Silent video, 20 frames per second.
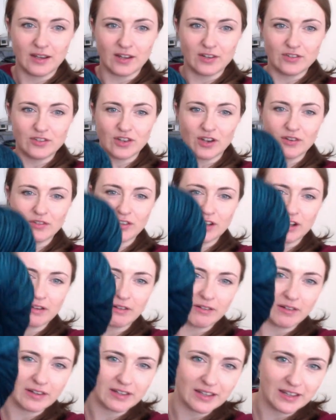Don't know how
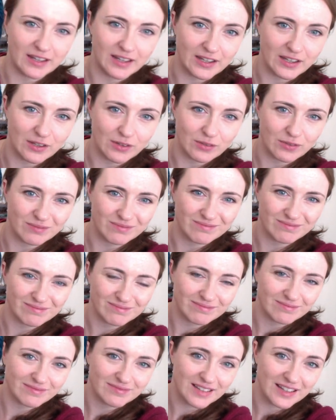I can get you.
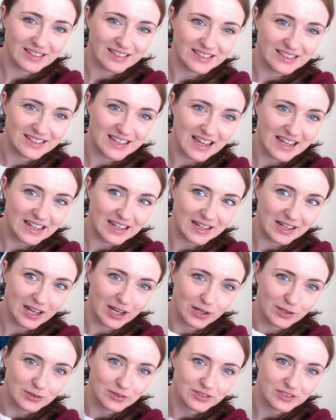That's getting
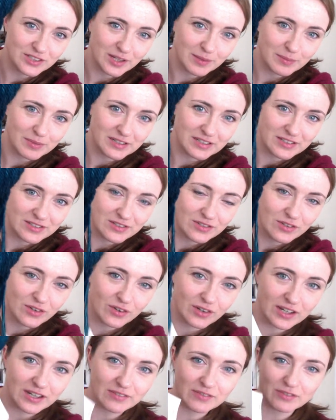closer, but it's
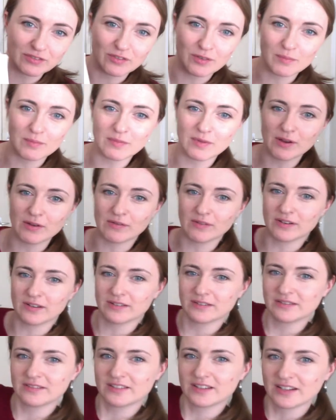not even remote.
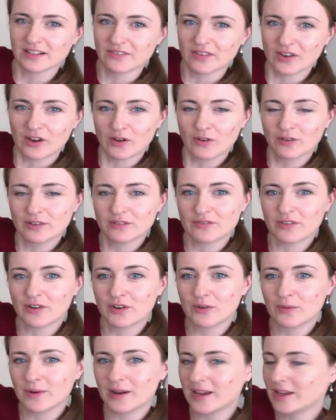See, if I hold it far
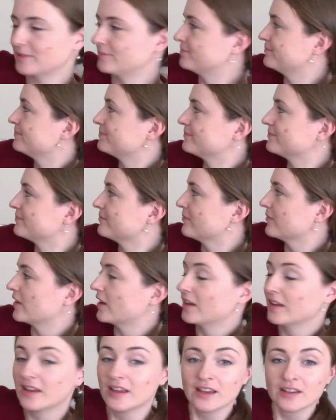away.
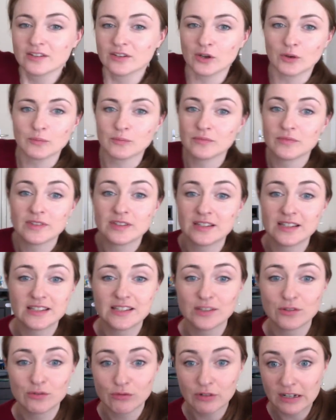No, this
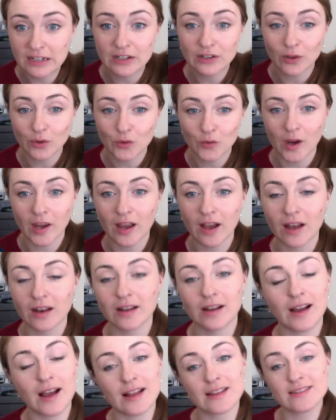is really not the right
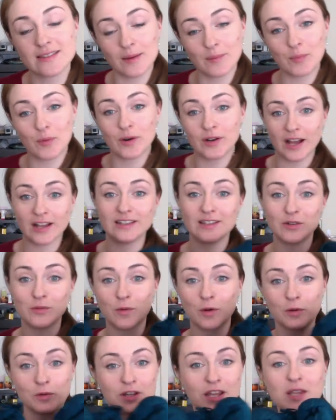colour. At some point, I do
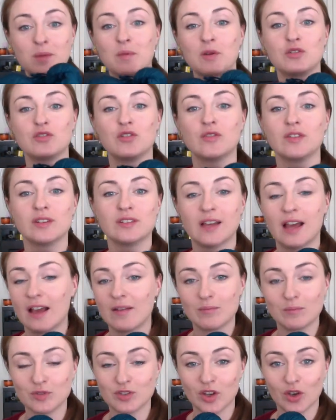want to take a picture of this. I
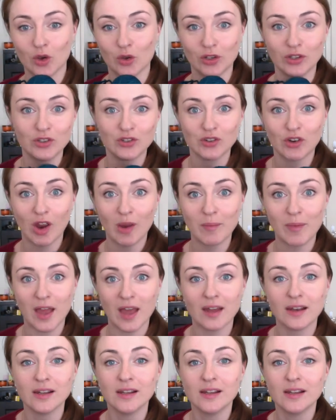haven't stuck it on Instagram yet,